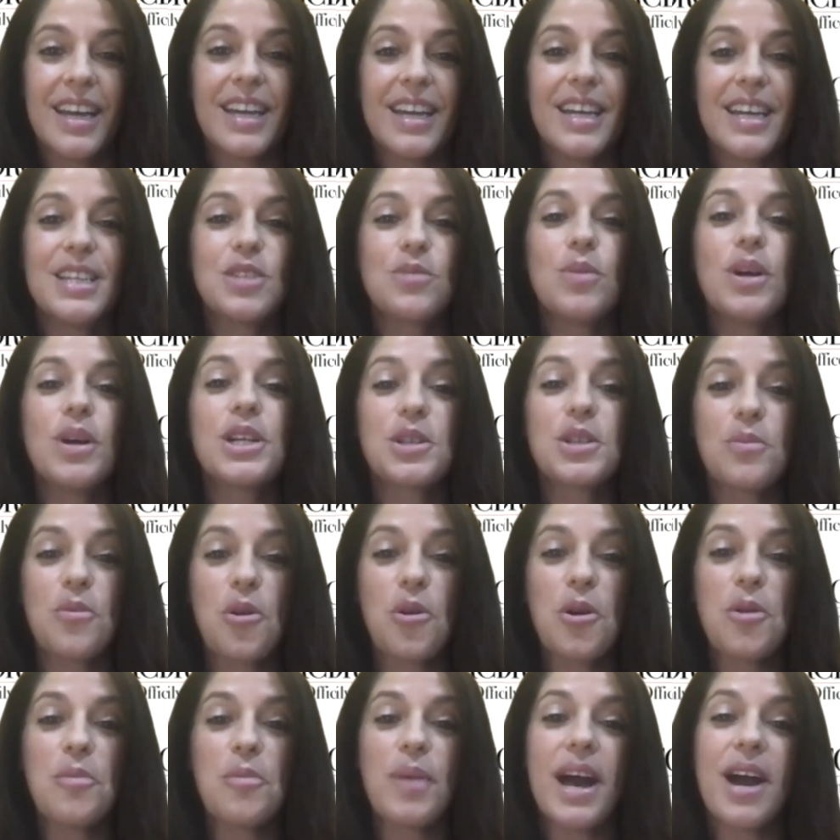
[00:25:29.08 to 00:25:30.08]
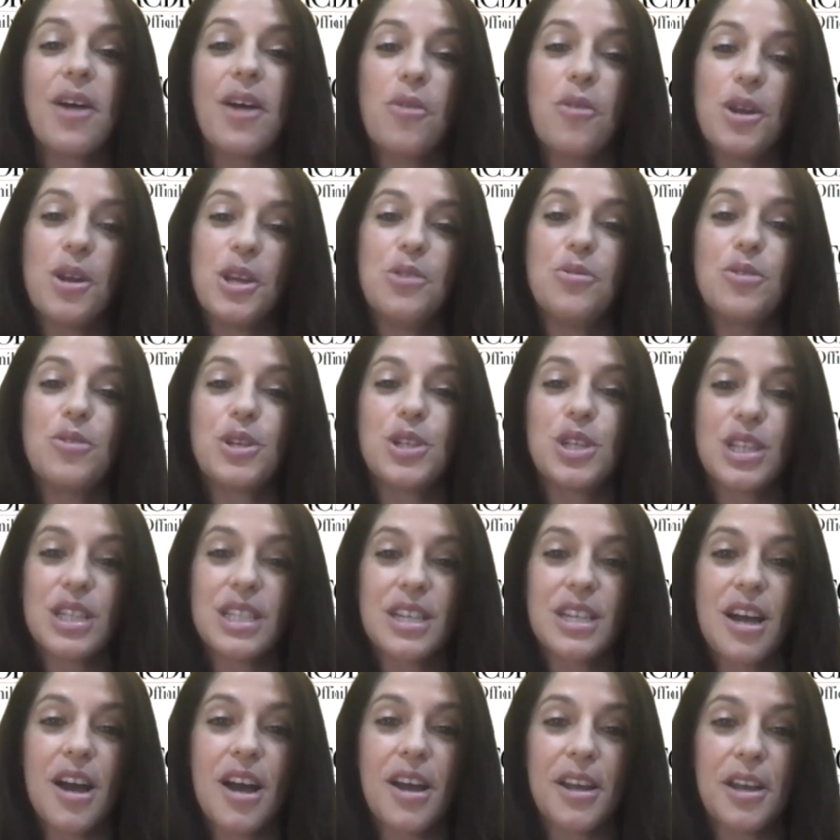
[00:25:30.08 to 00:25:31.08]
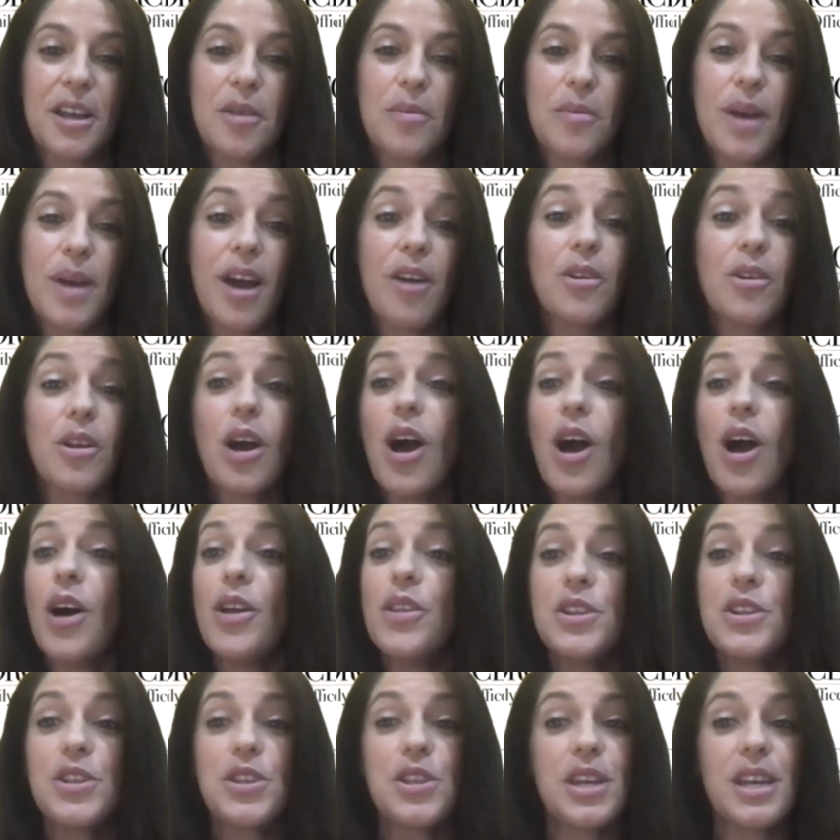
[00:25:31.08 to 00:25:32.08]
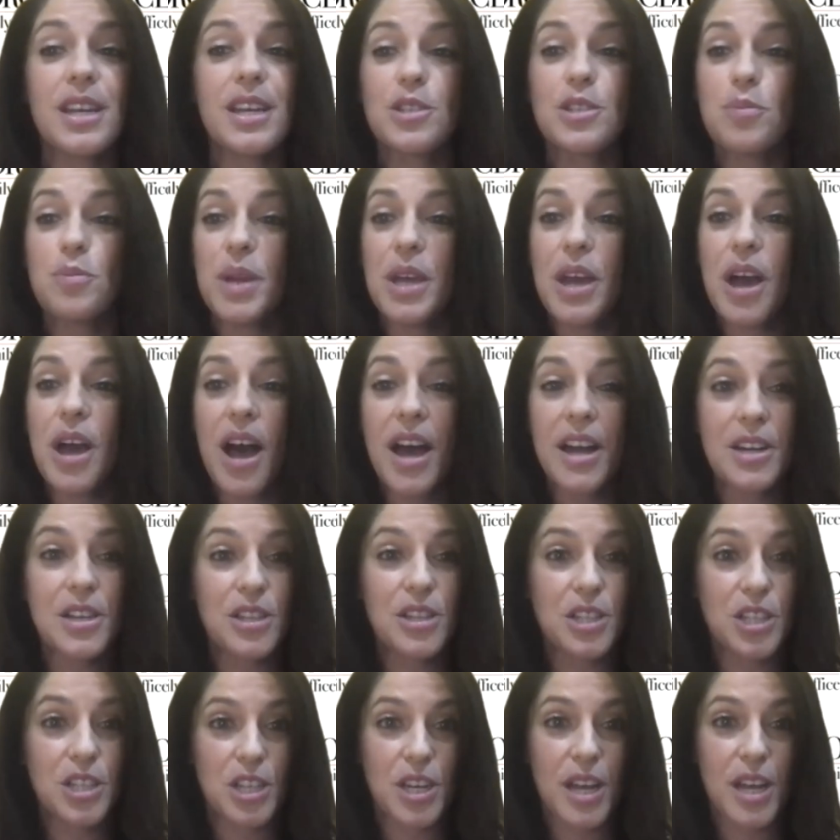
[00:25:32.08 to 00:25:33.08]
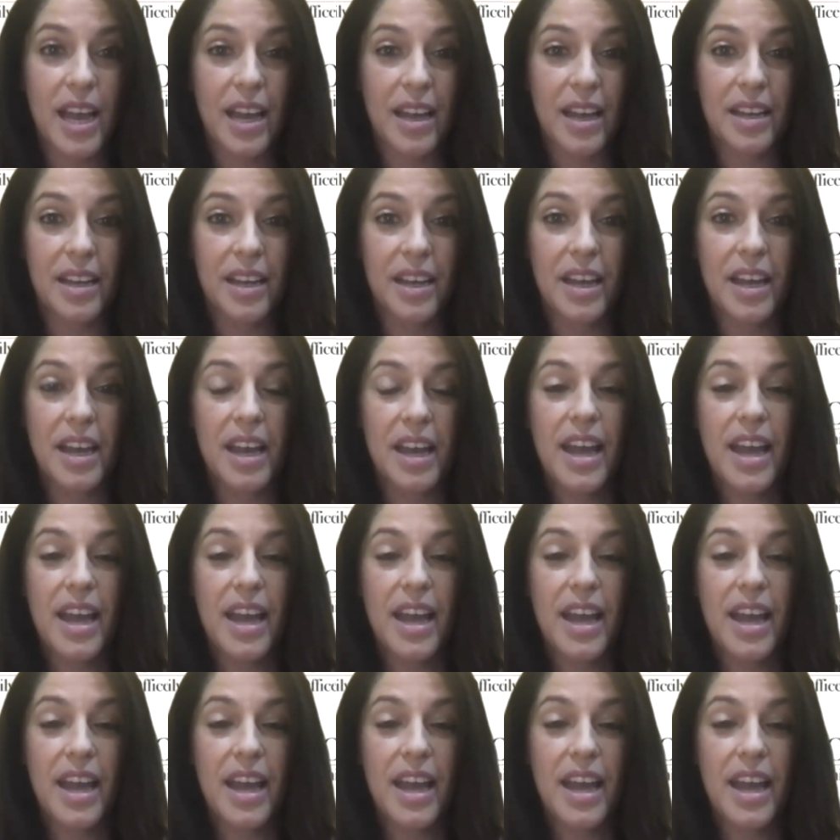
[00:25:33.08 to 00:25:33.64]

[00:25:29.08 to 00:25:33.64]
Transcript: is much more about what you were just talking about, all the things beyond the check.